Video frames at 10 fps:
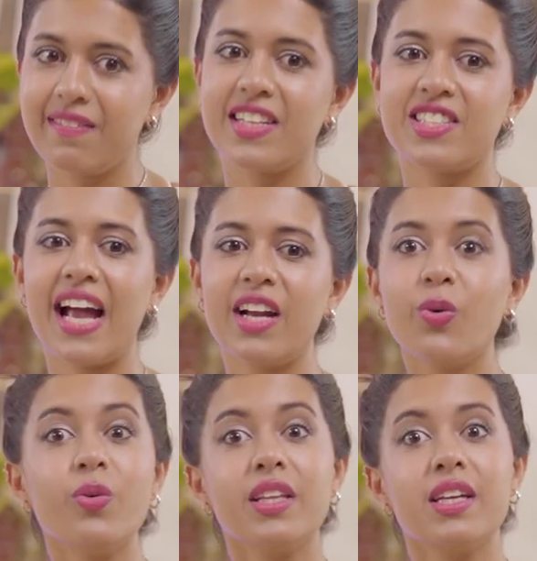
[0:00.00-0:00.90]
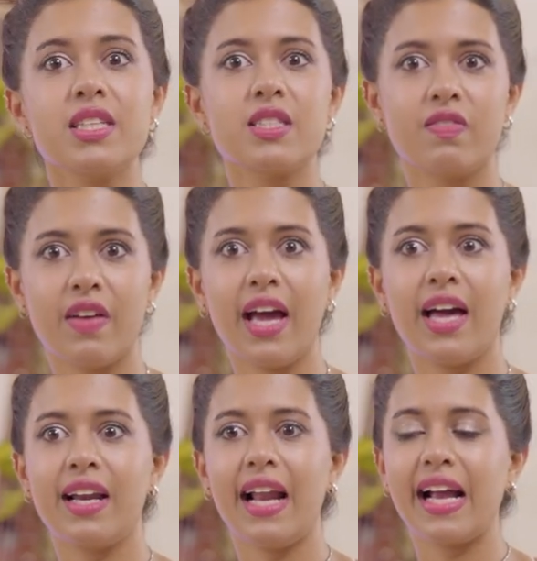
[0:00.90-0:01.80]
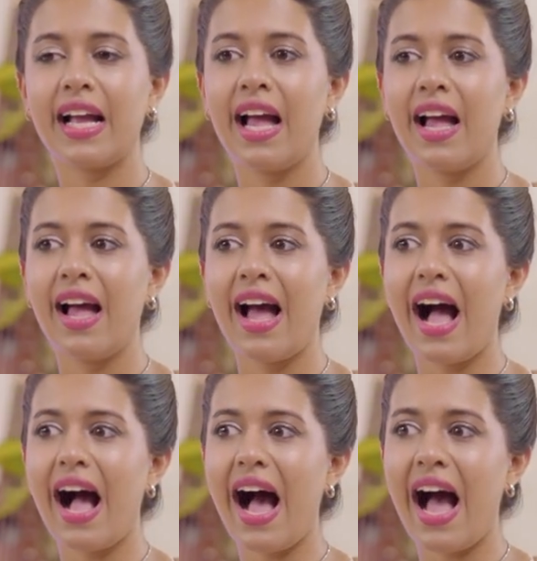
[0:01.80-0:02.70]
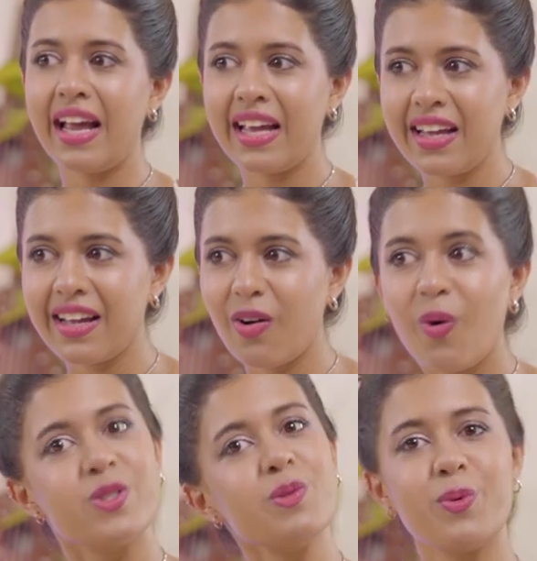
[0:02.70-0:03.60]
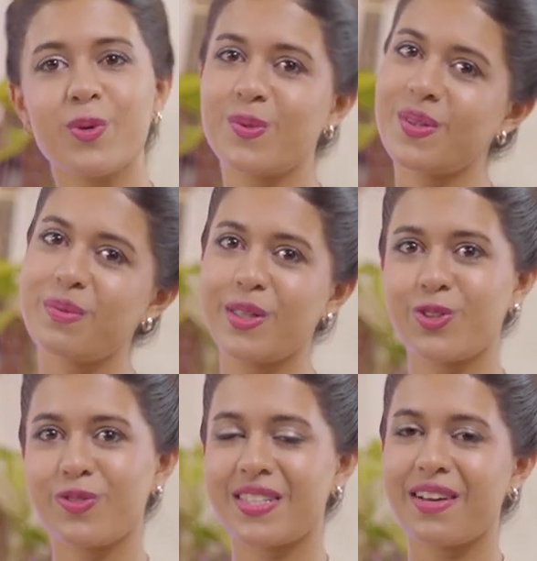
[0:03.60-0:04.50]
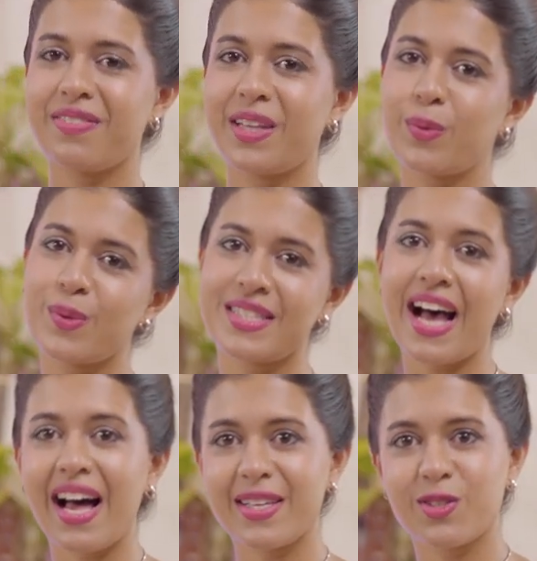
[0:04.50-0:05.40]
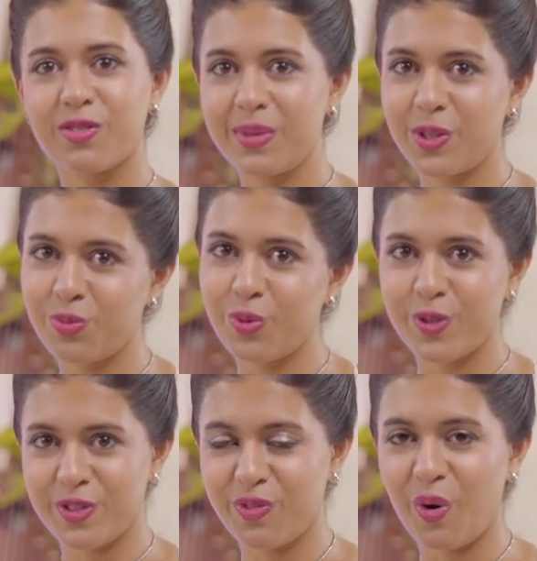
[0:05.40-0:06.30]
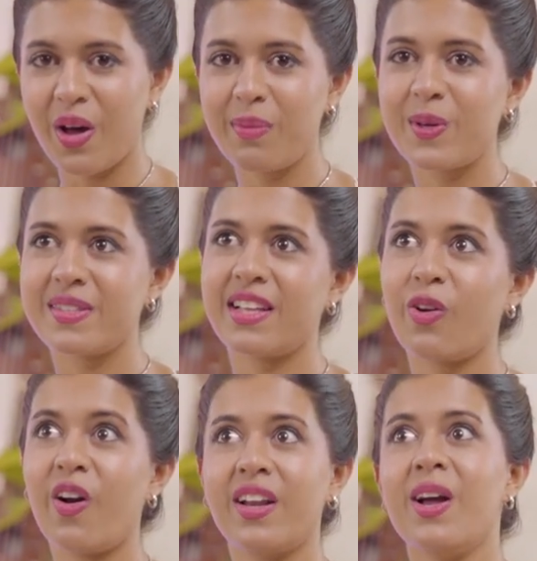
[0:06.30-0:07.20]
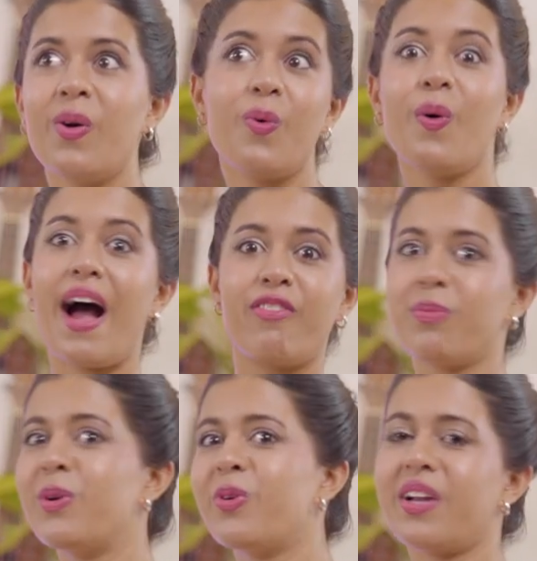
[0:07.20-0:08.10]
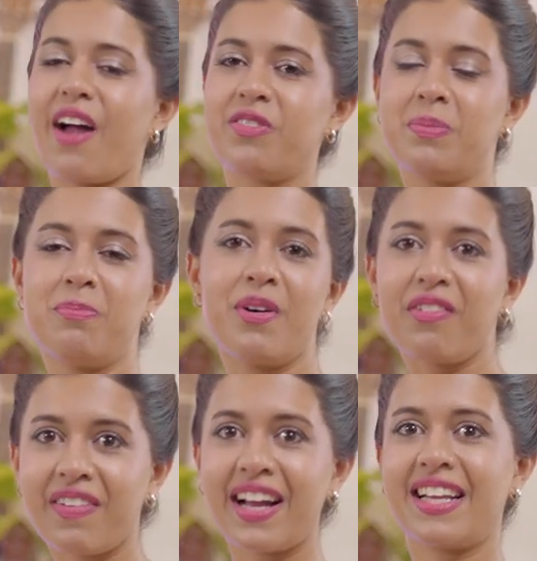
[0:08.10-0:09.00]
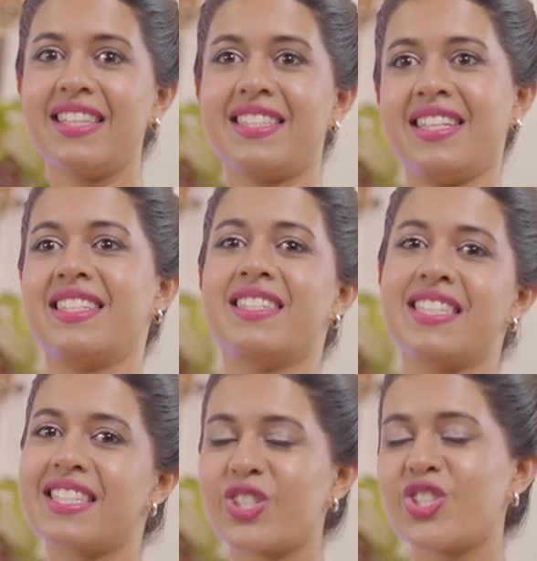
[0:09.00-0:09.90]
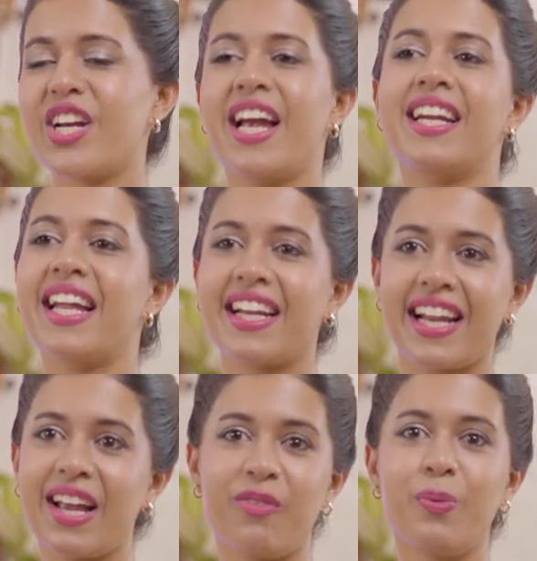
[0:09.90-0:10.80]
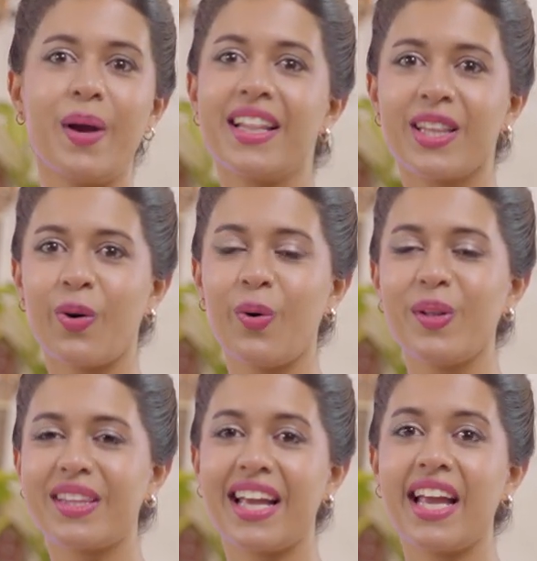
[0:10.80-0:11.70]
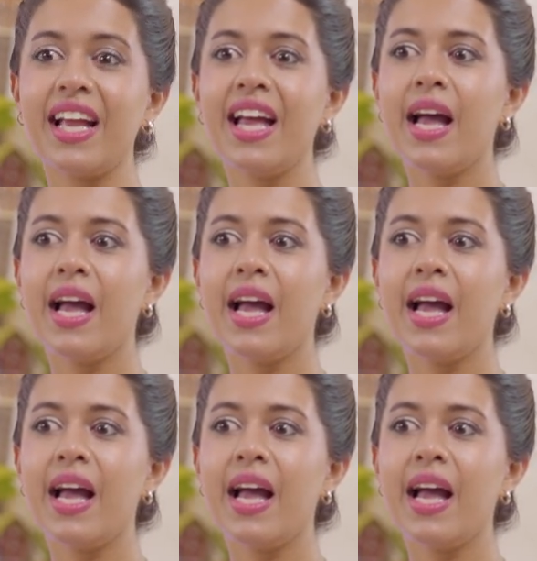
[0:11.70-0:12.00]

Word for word: which I don't think is fair. Like, I also posed with a bunch of stuff that was asked of me to pose for, because I thought, oh, I have to be good, I have to be perfect and sit straight and like win the whole thing.